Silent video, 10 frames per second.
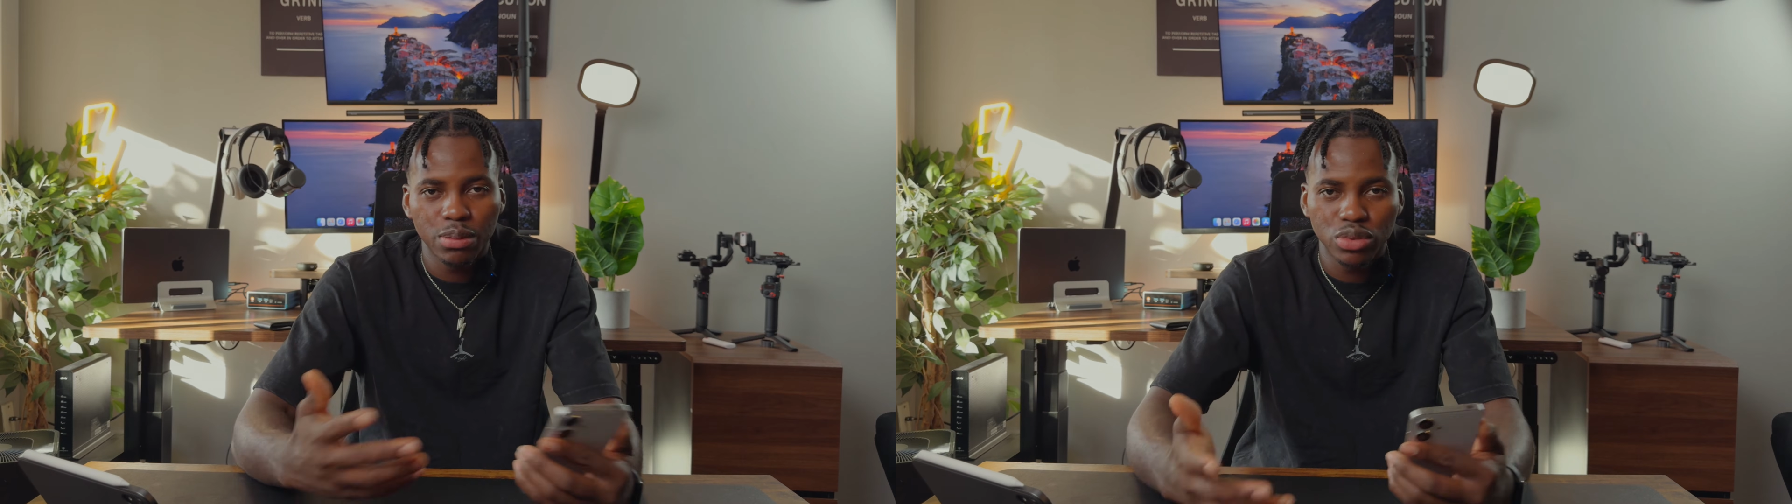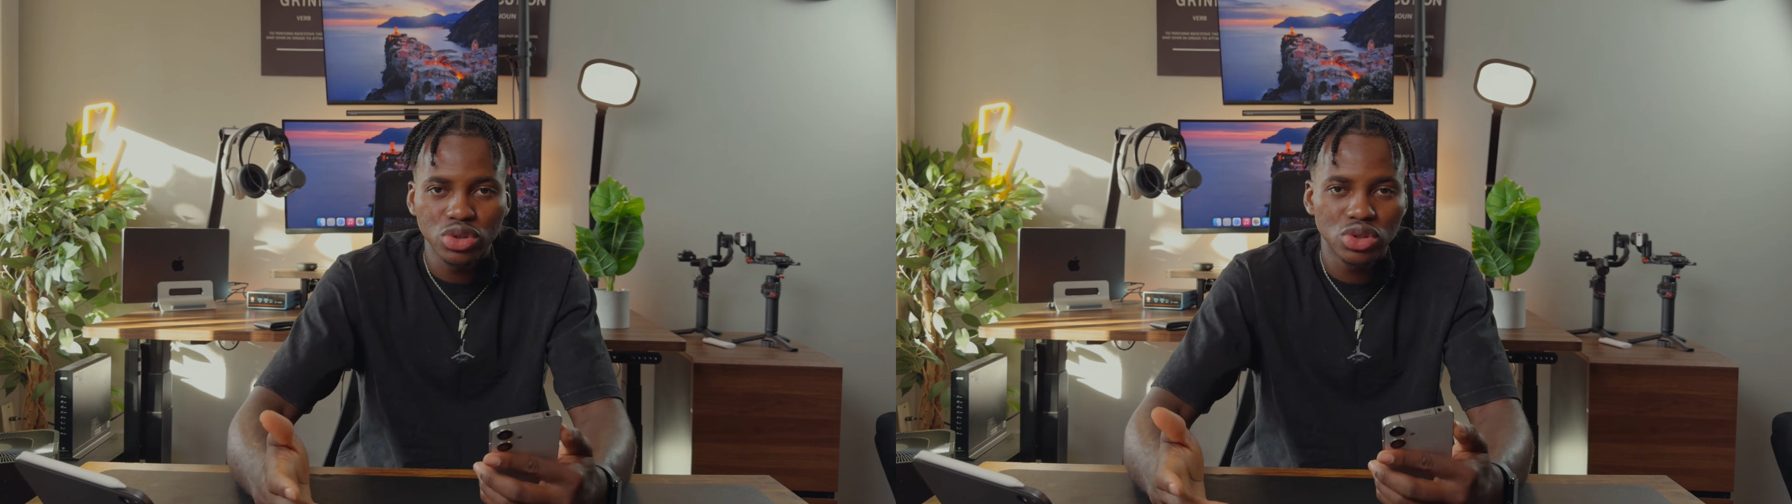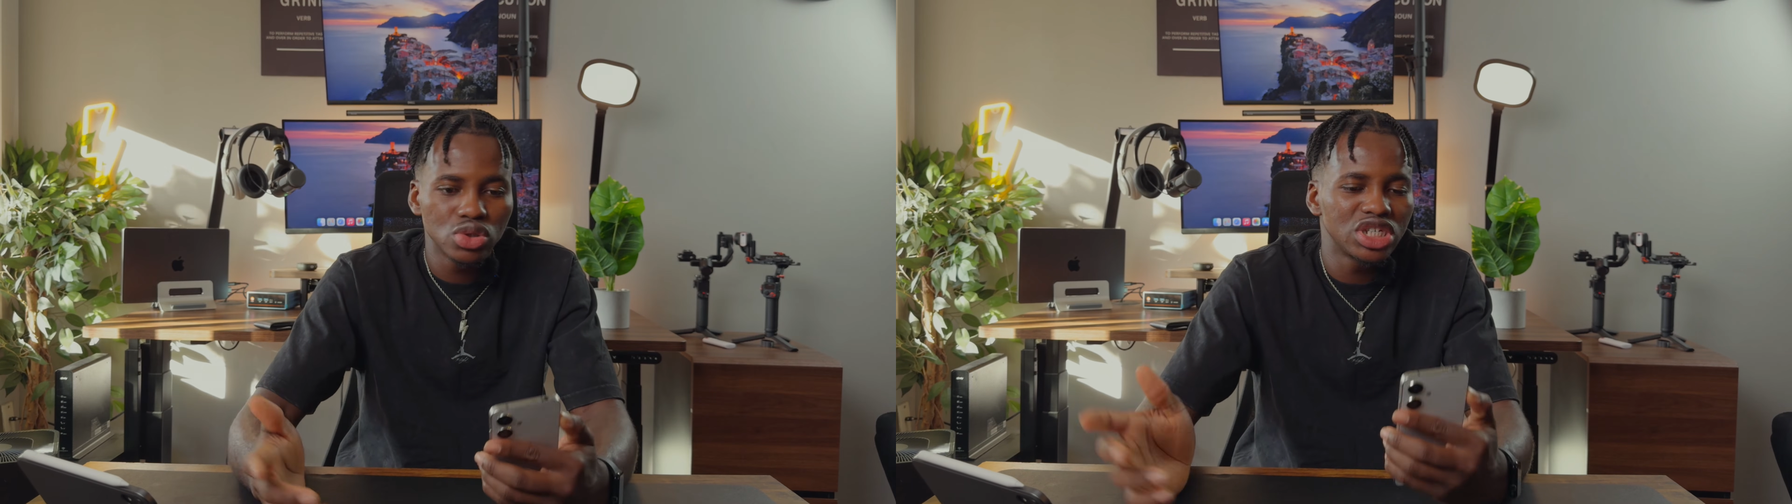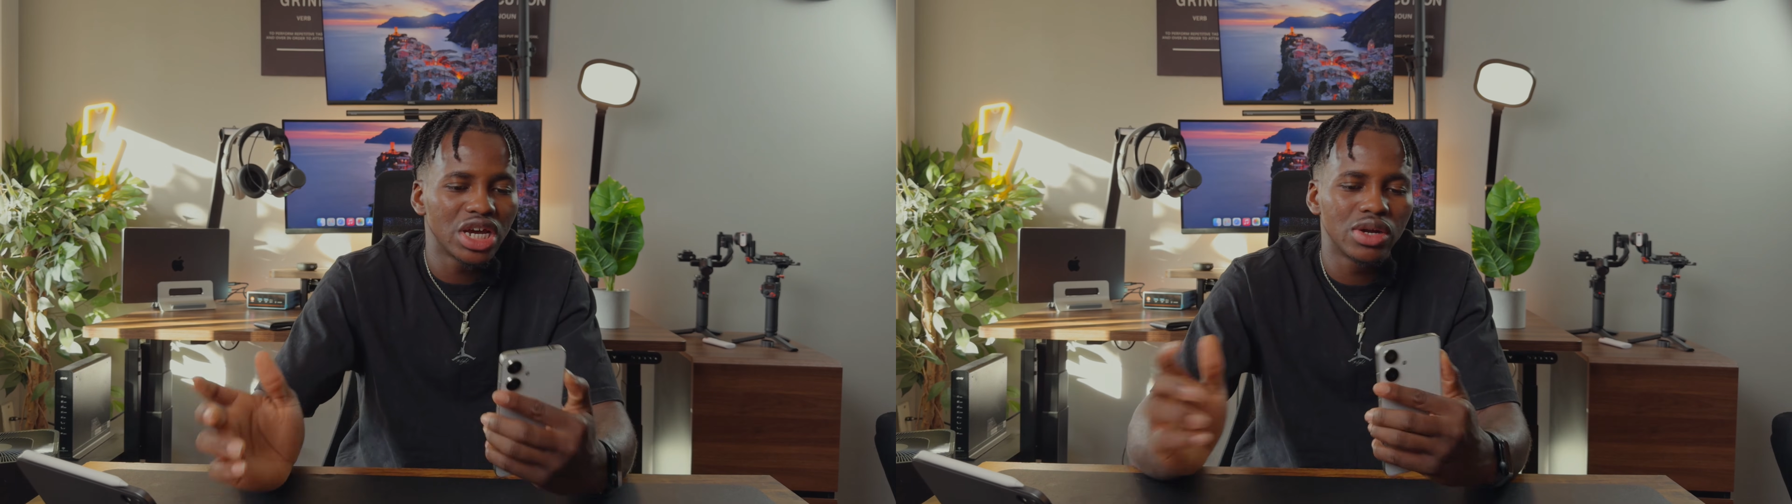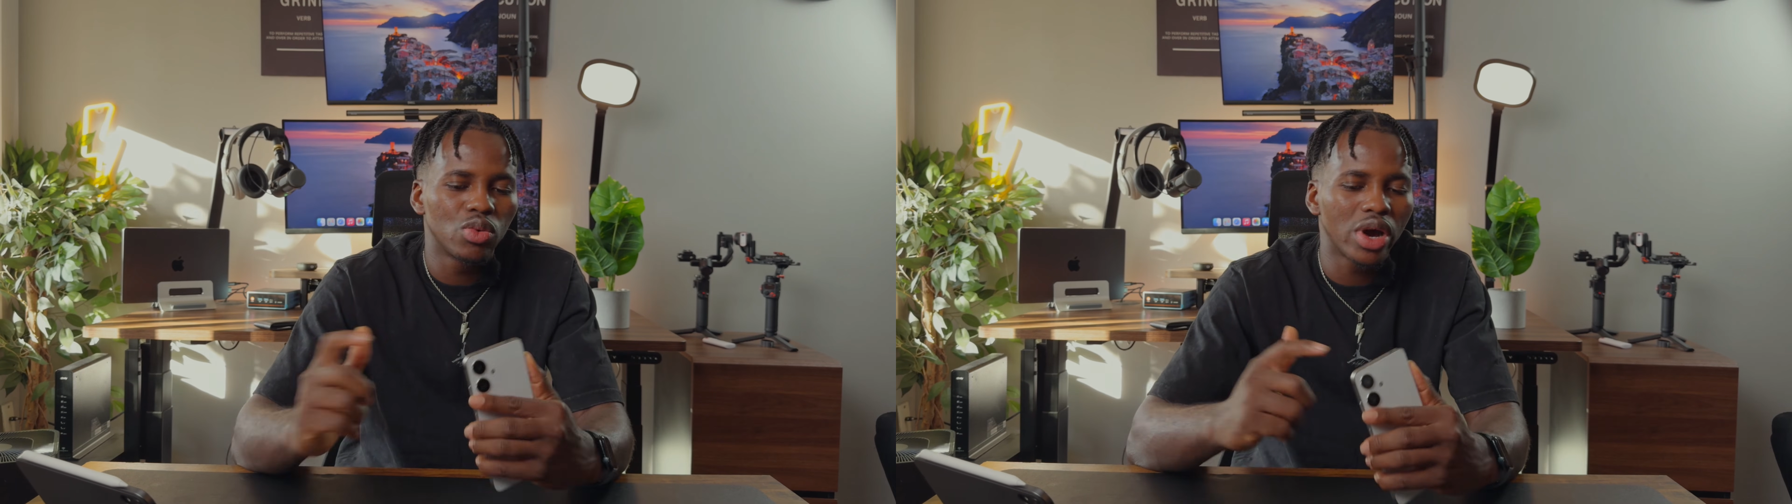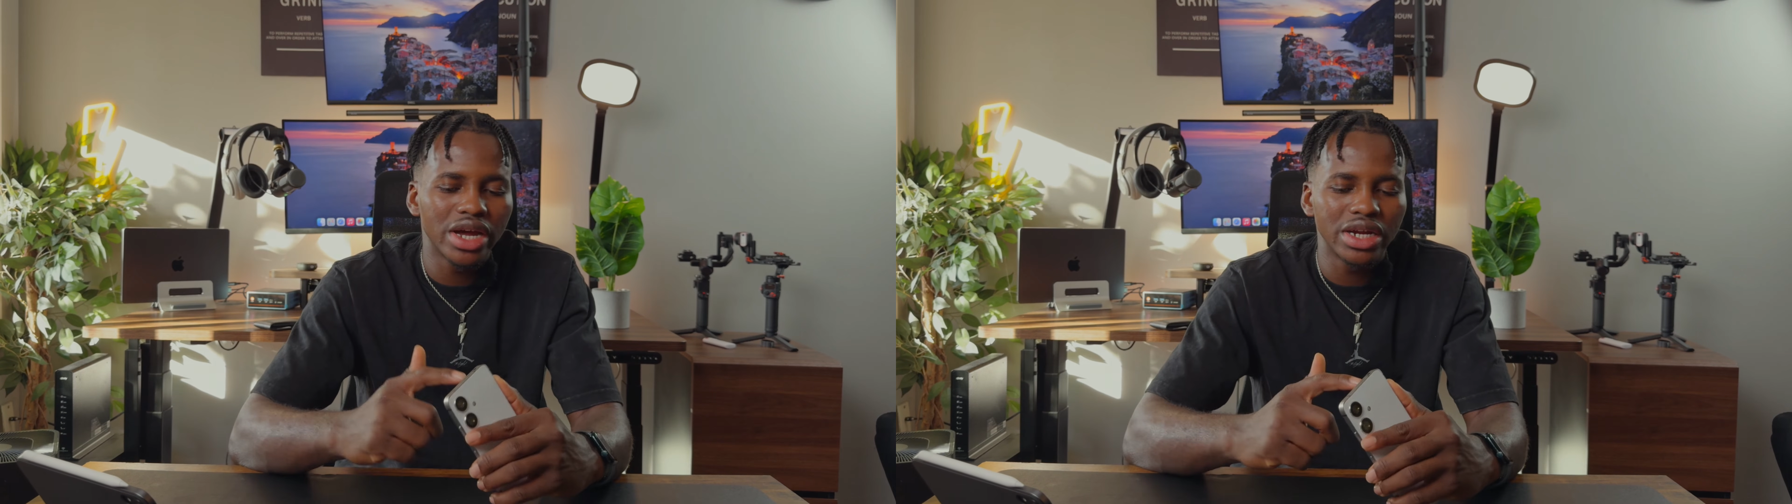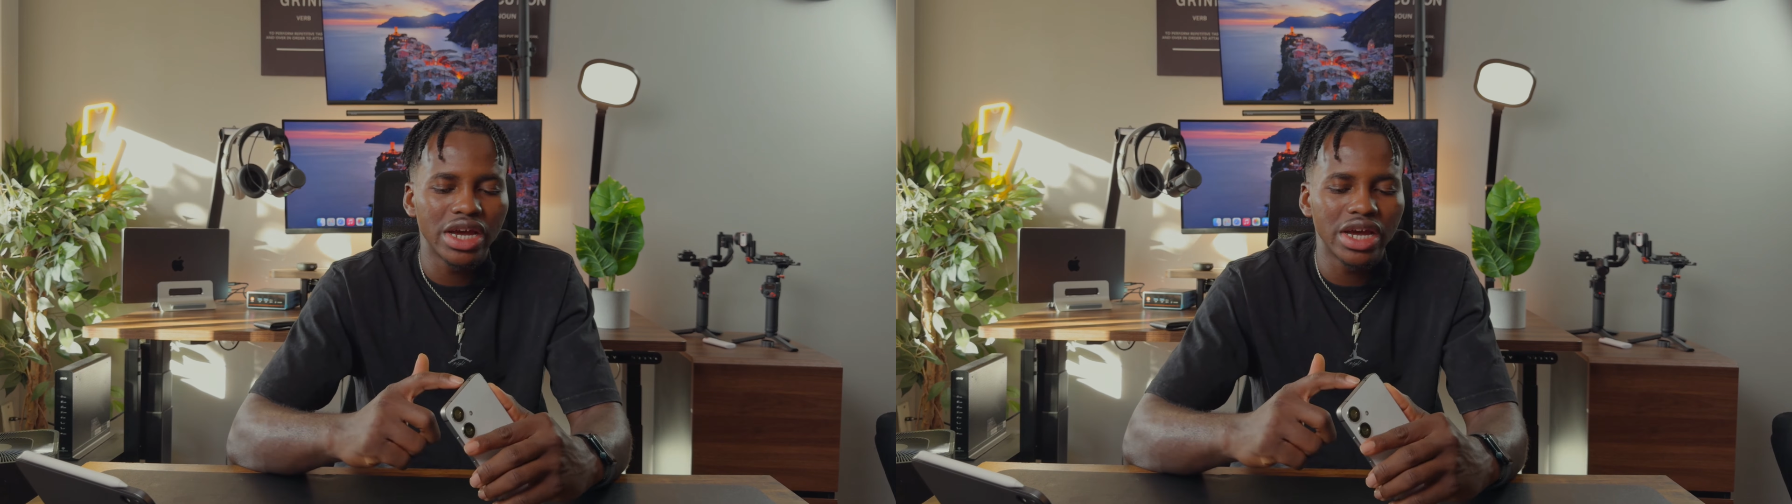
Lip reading: Bluetooth and wired